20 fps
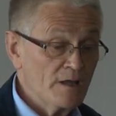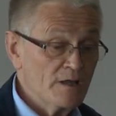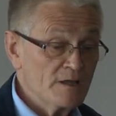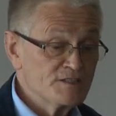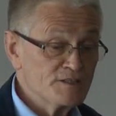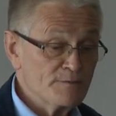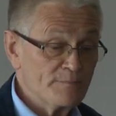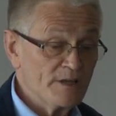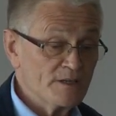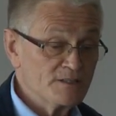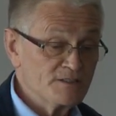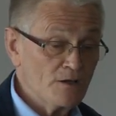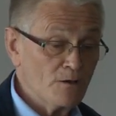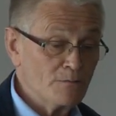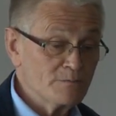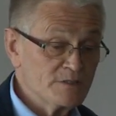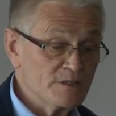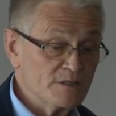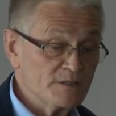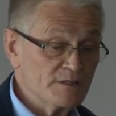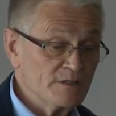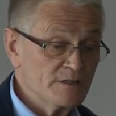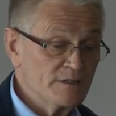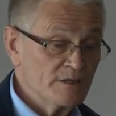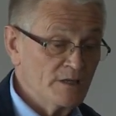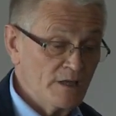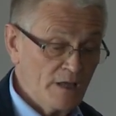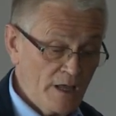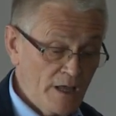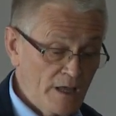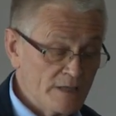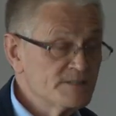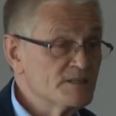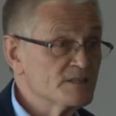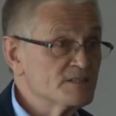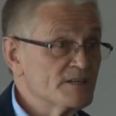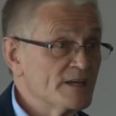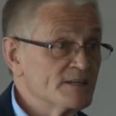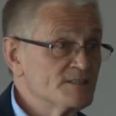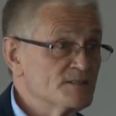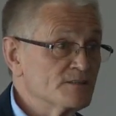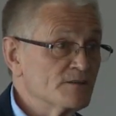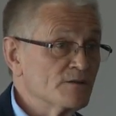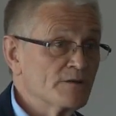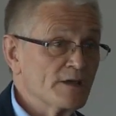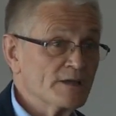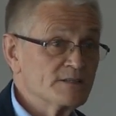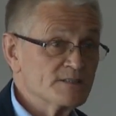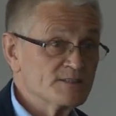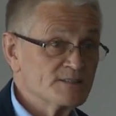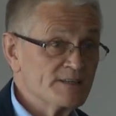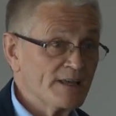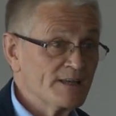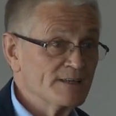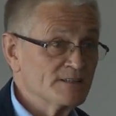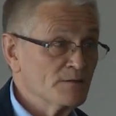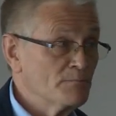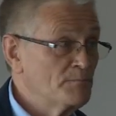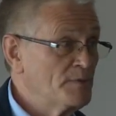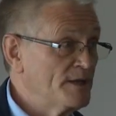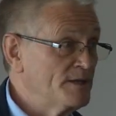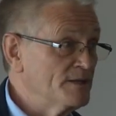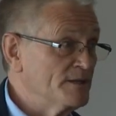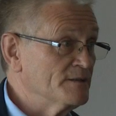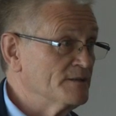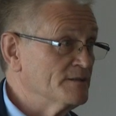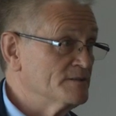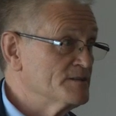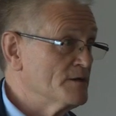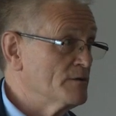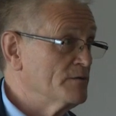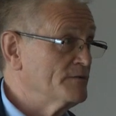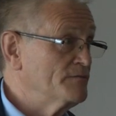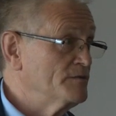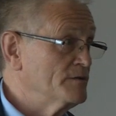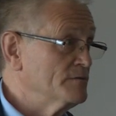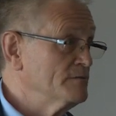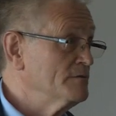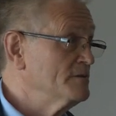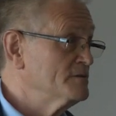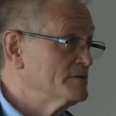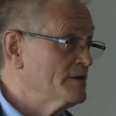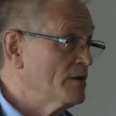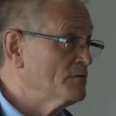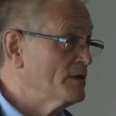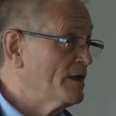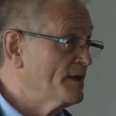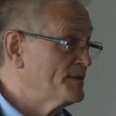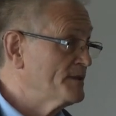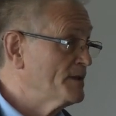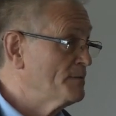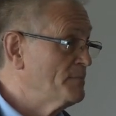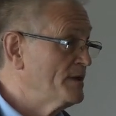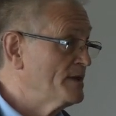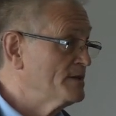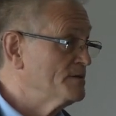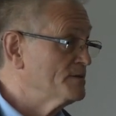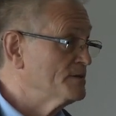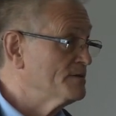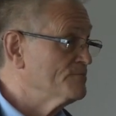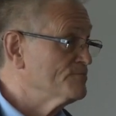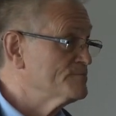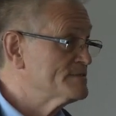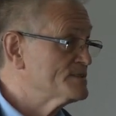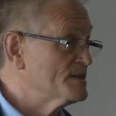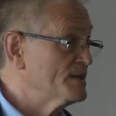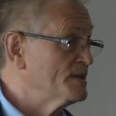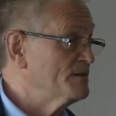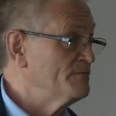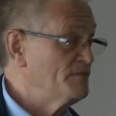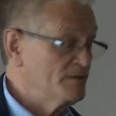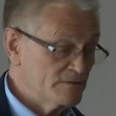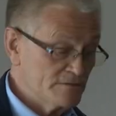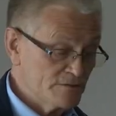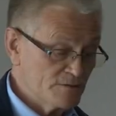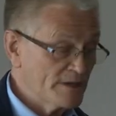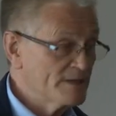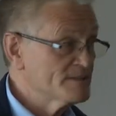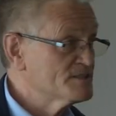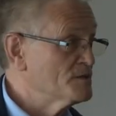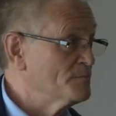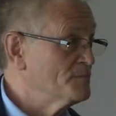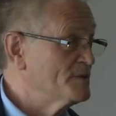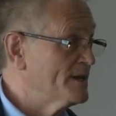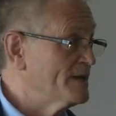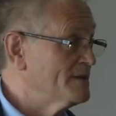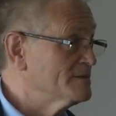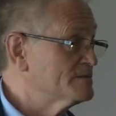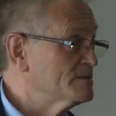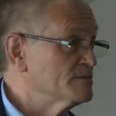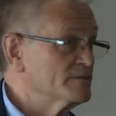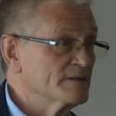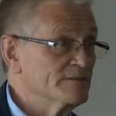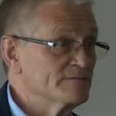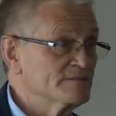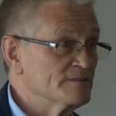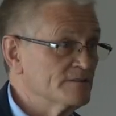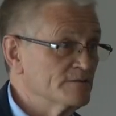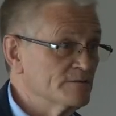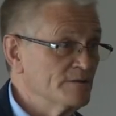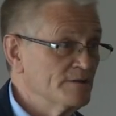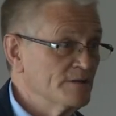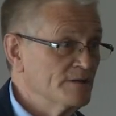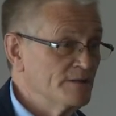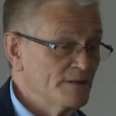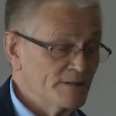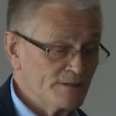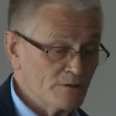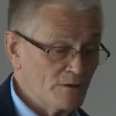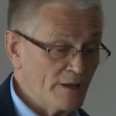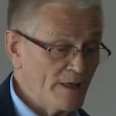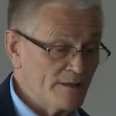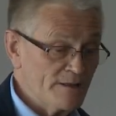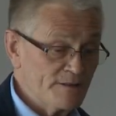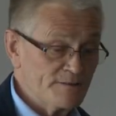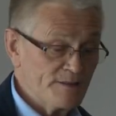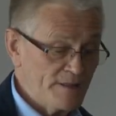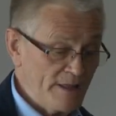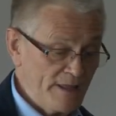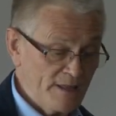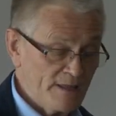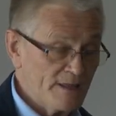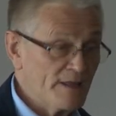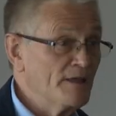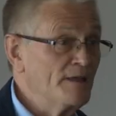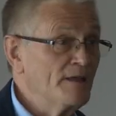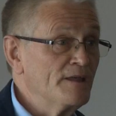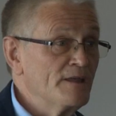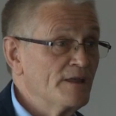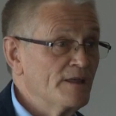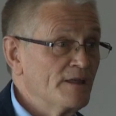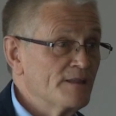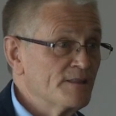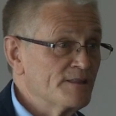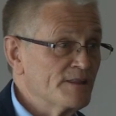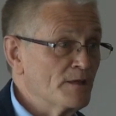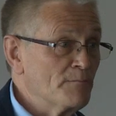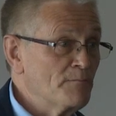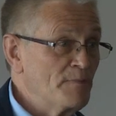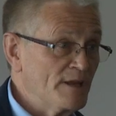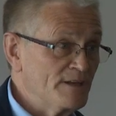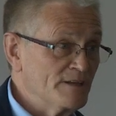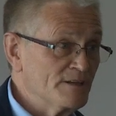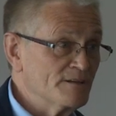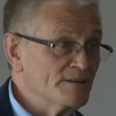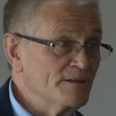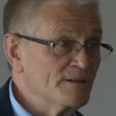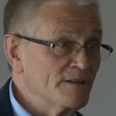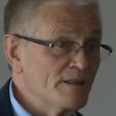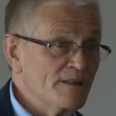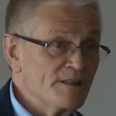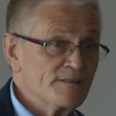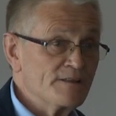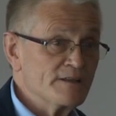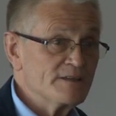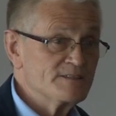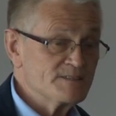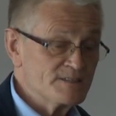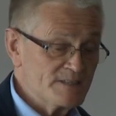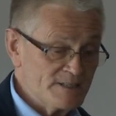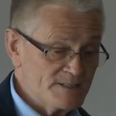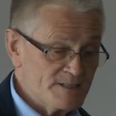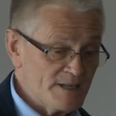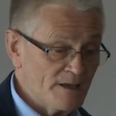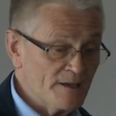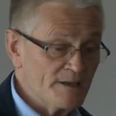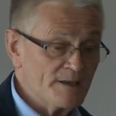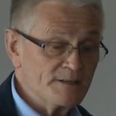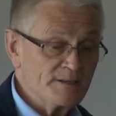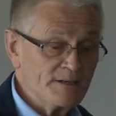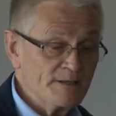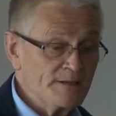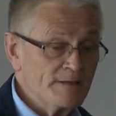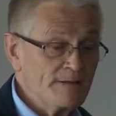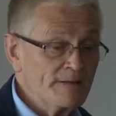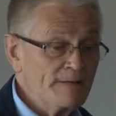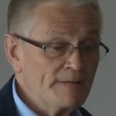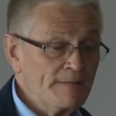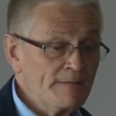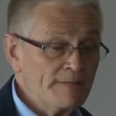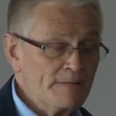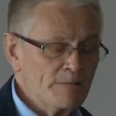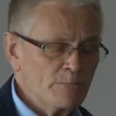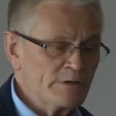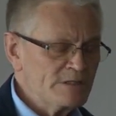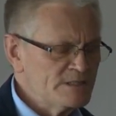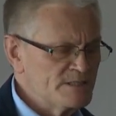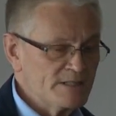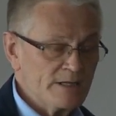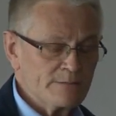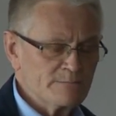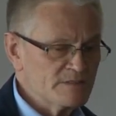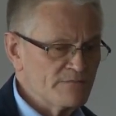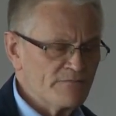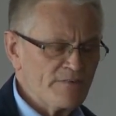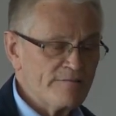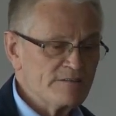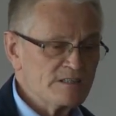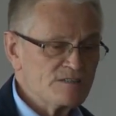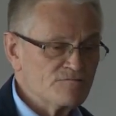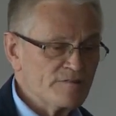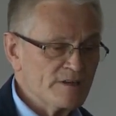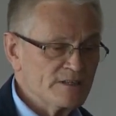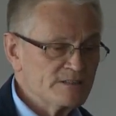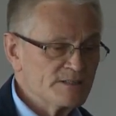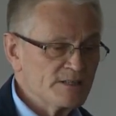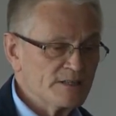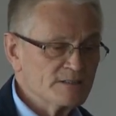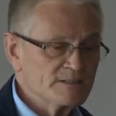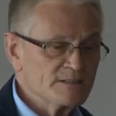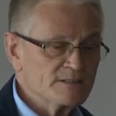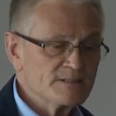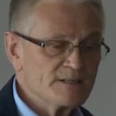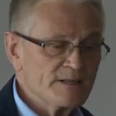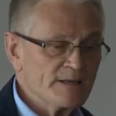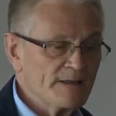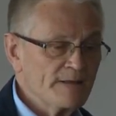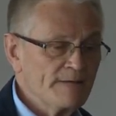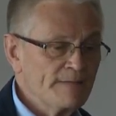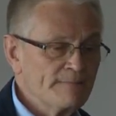to be adopted, and suggests that you get a second opinion. So if you don't like the opinion you receive, you should get somebody else who gives you the opinion that is desired, which seems a very strange thing to say.